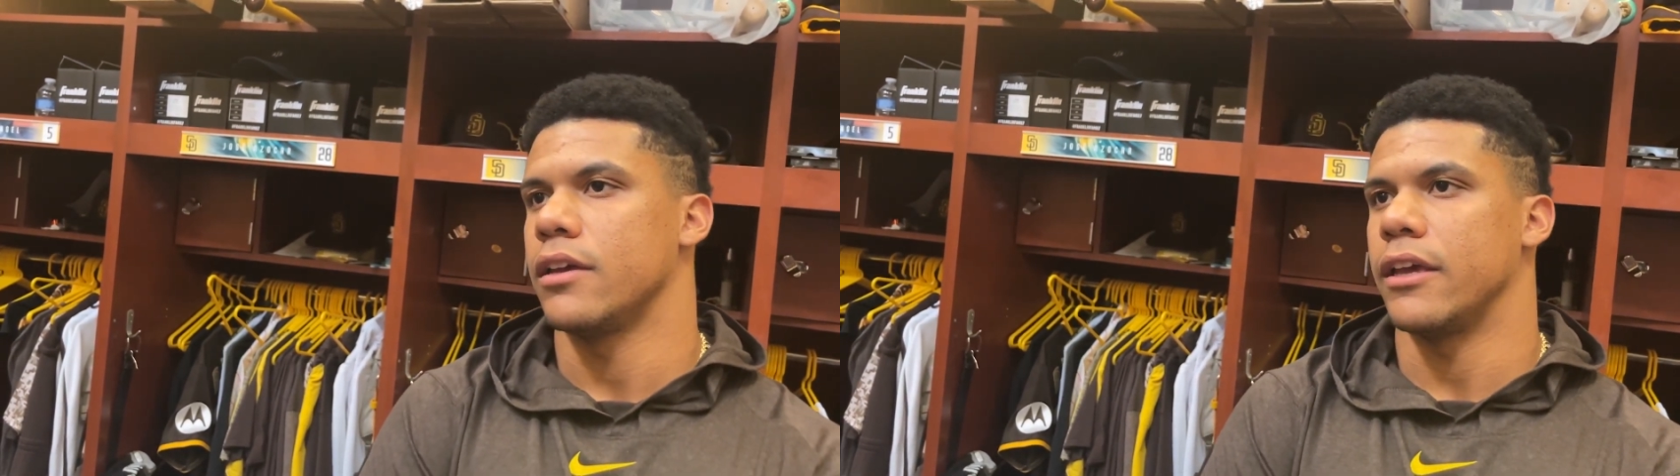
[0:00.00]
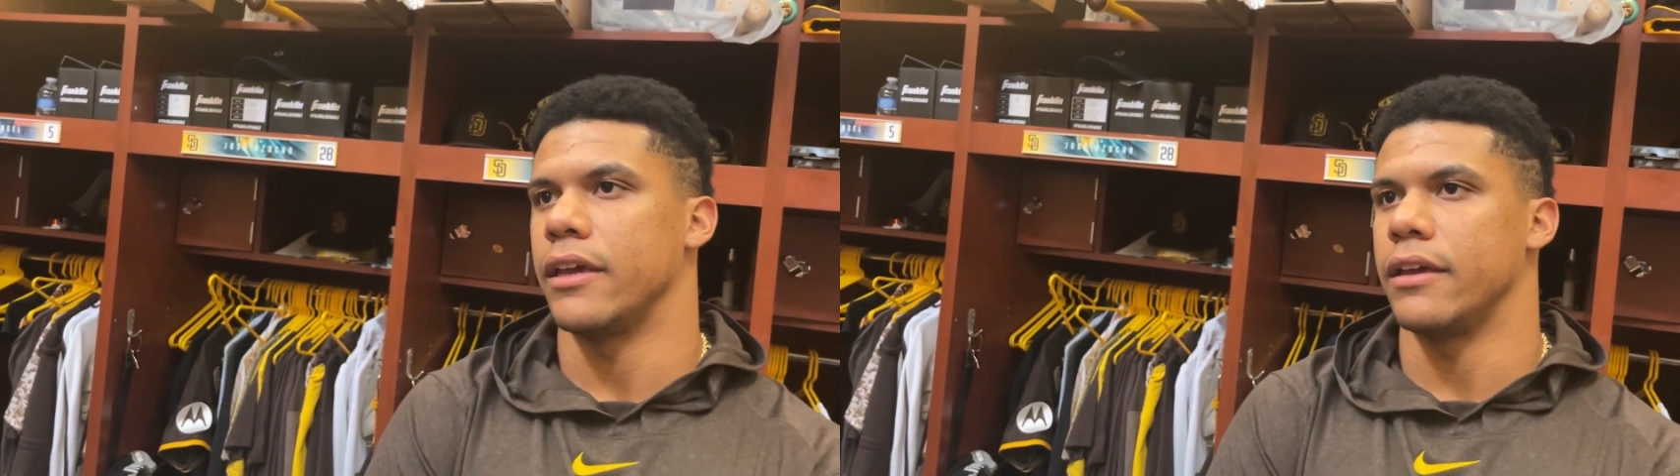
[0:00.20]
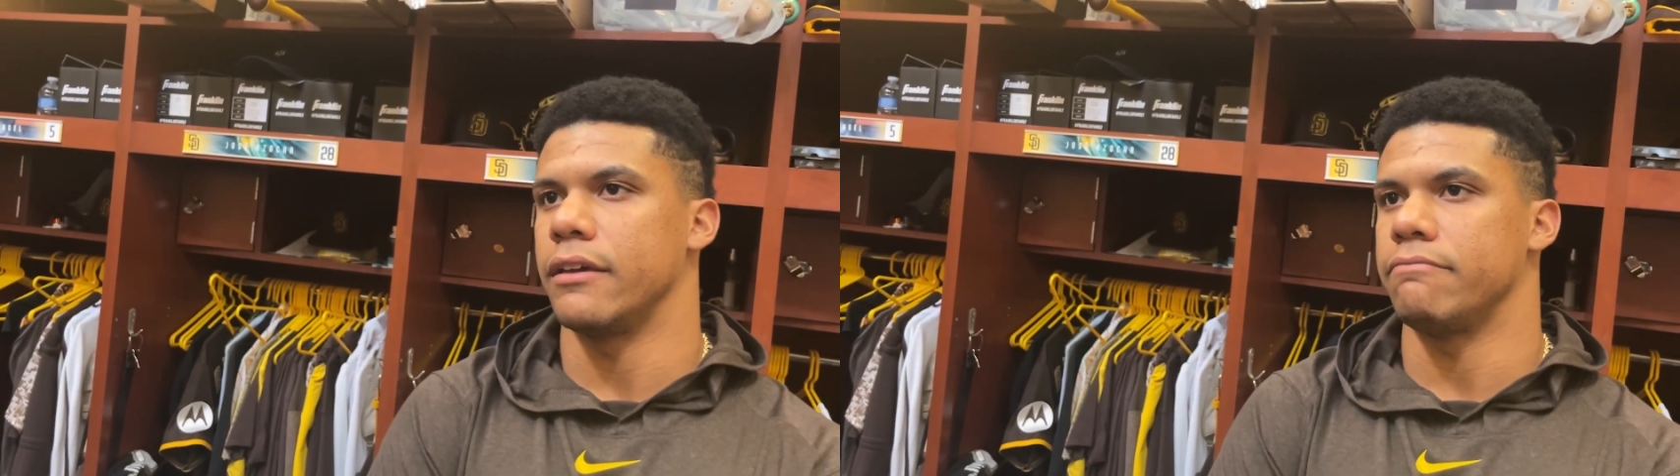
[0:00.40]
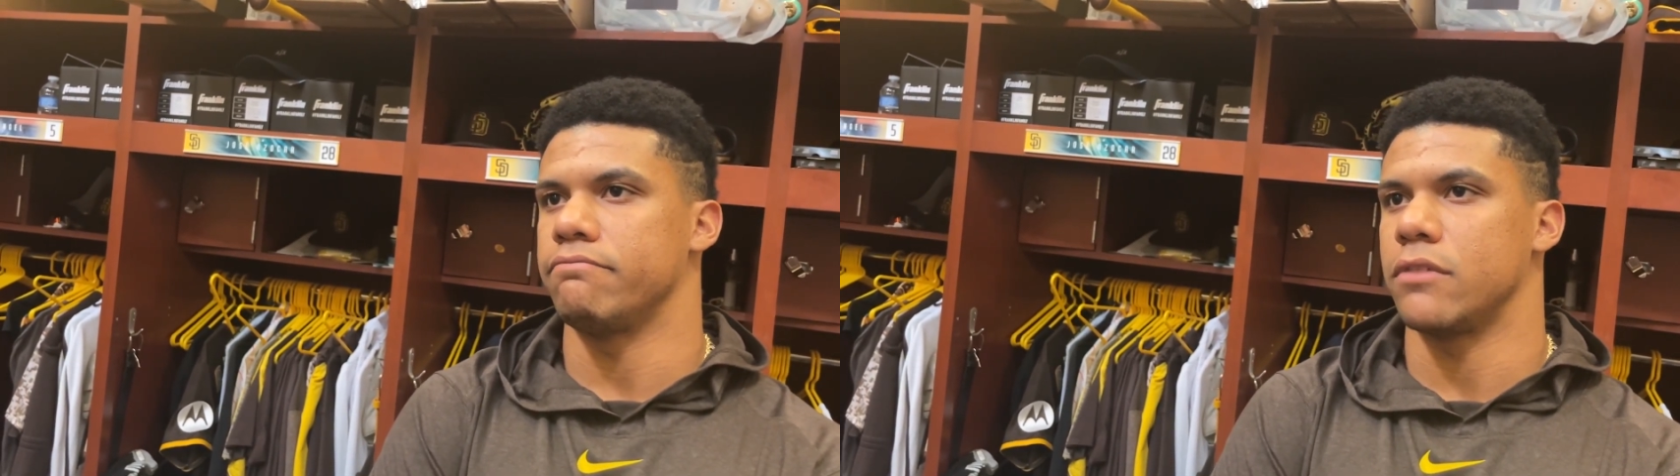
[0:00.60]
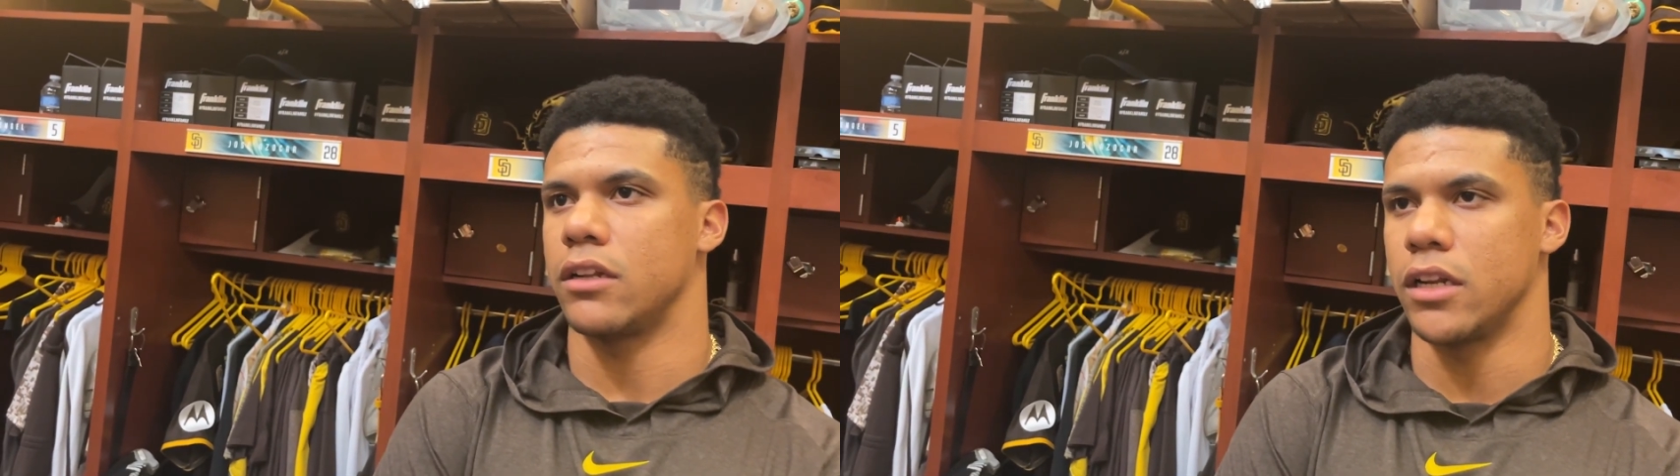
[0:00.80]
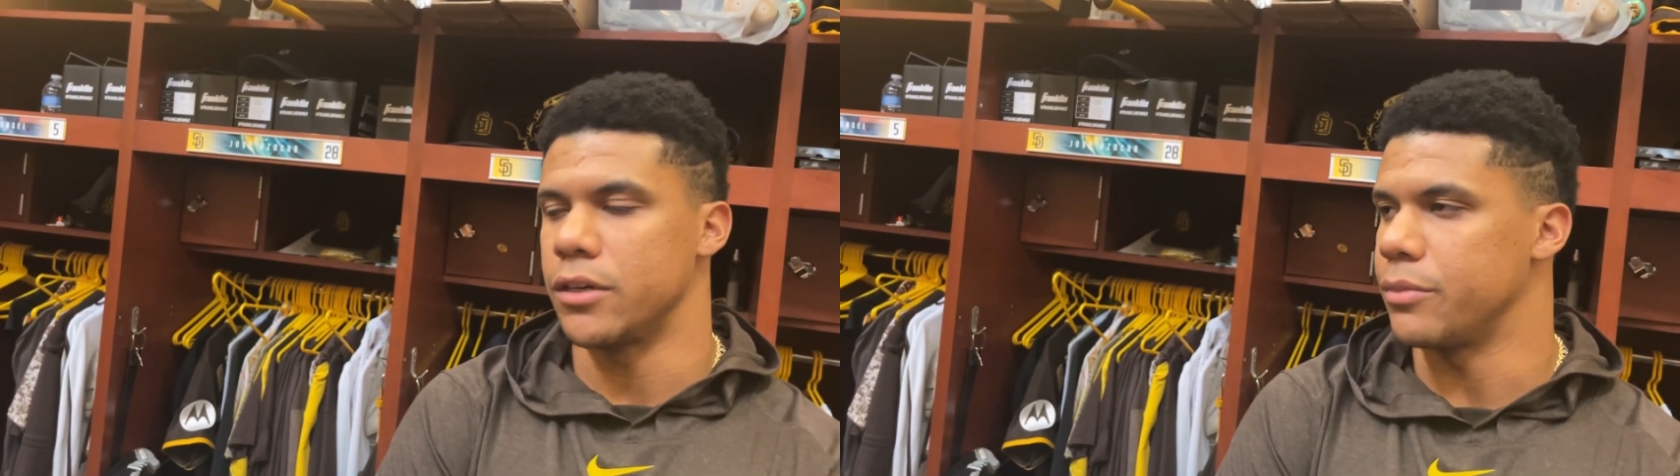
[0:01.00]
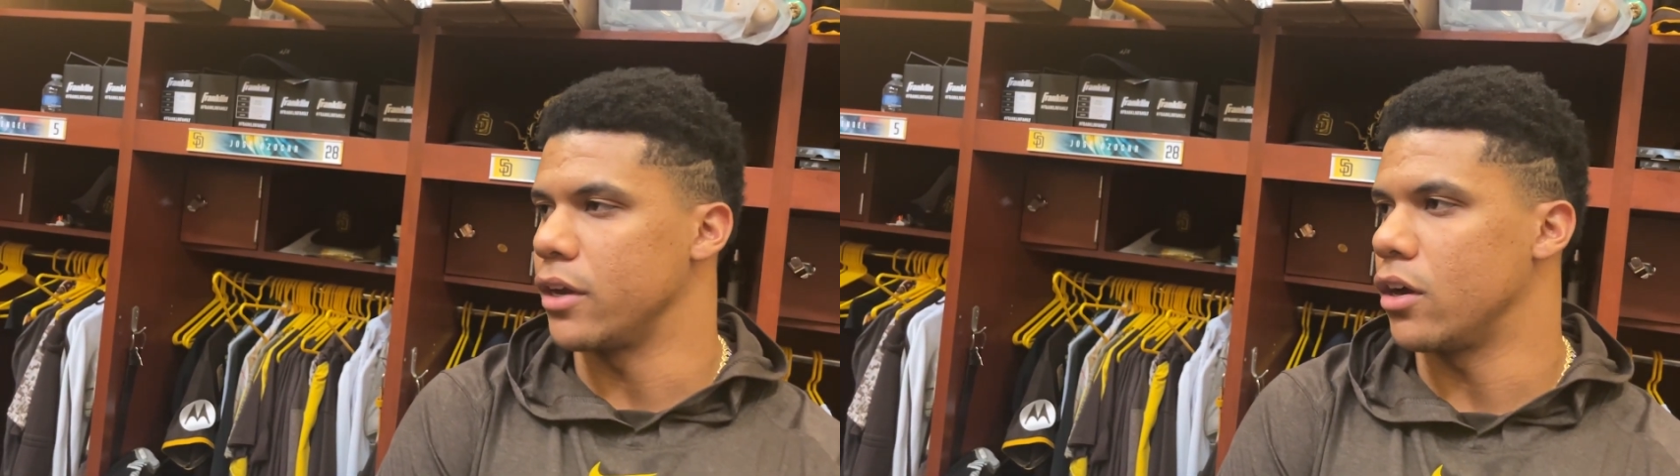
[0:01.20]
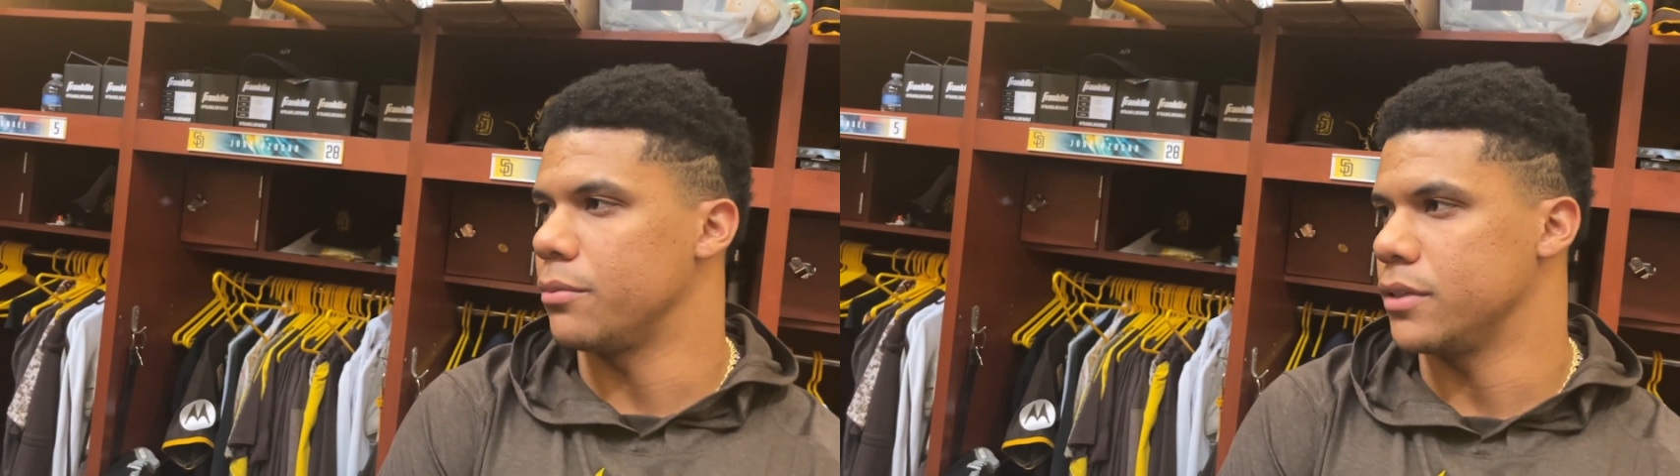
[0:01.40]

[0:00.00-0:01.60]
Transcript: He cleared me up.